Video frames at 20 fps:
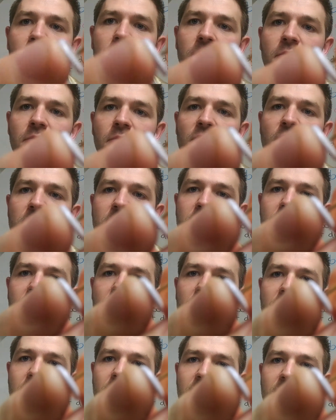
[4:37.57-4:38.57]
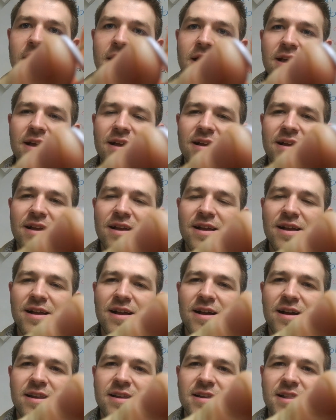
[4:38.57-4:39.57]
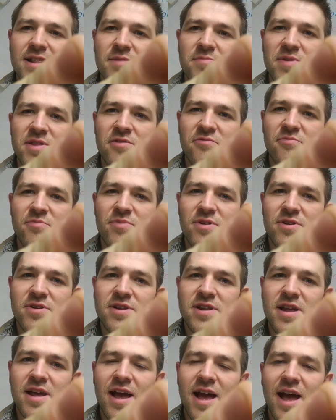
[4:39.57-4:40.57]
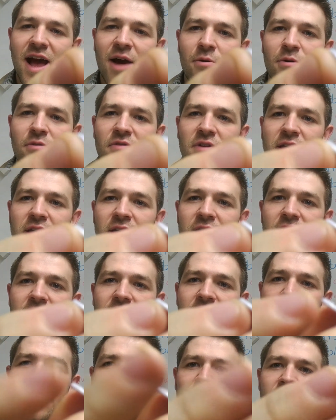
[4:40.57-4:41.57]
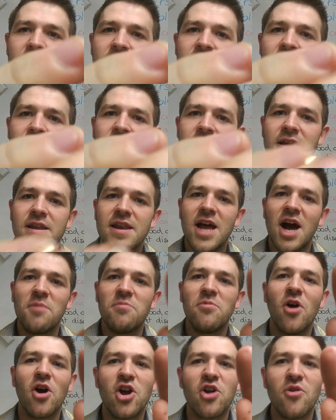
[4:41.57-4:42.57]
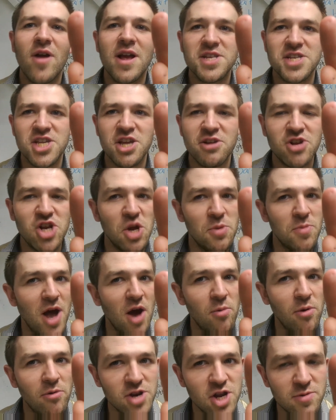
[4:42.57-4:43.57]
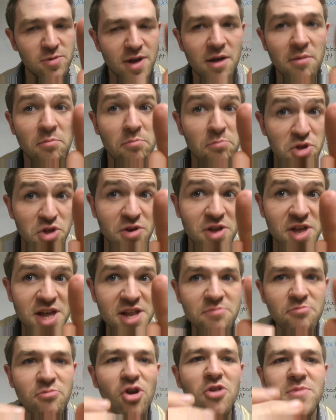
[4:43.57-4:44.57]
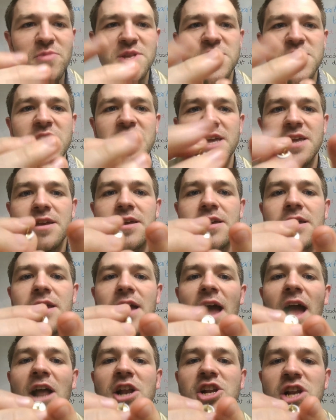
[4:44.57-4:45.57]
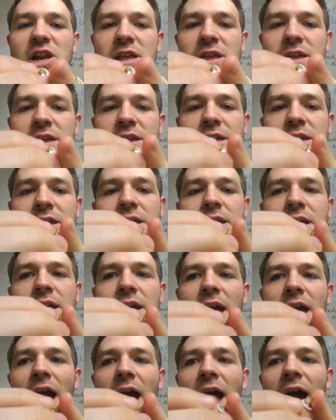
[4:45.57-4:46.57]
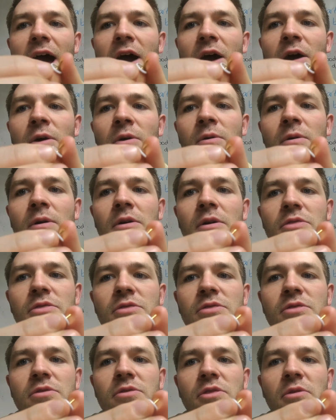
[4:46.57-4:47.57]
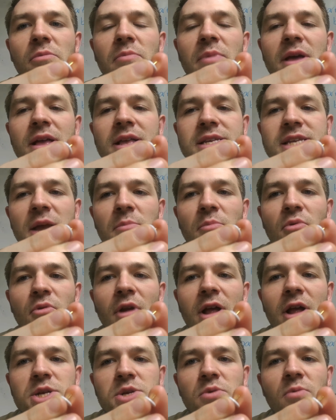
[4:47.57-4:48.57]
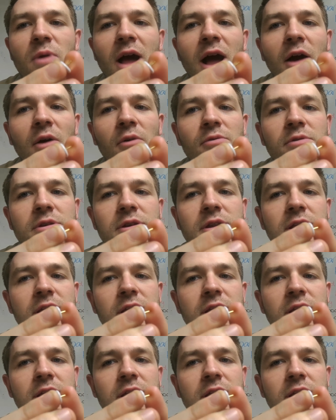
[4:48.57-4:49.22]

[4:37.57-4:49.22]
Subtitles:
pricking a little bit of blood out of here. Now, I'm not a crazy YouTuber, I won't do it. But you can probably see, actually, how the bits I press around,